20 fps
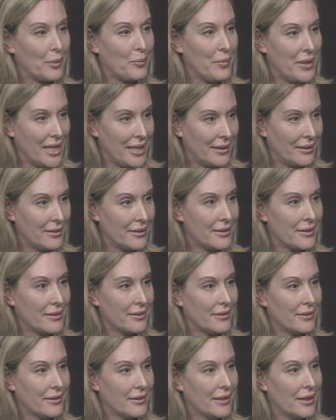means
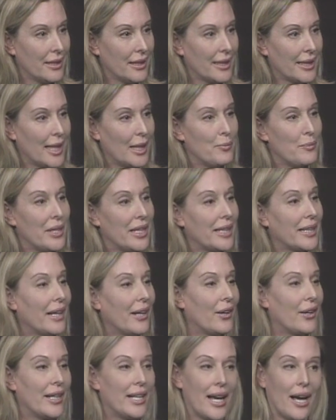can be
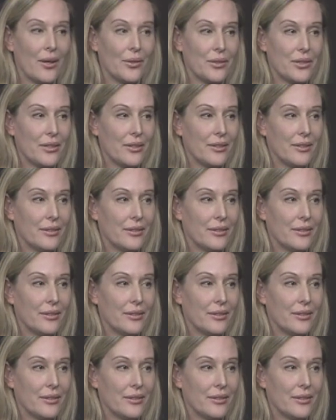carried out.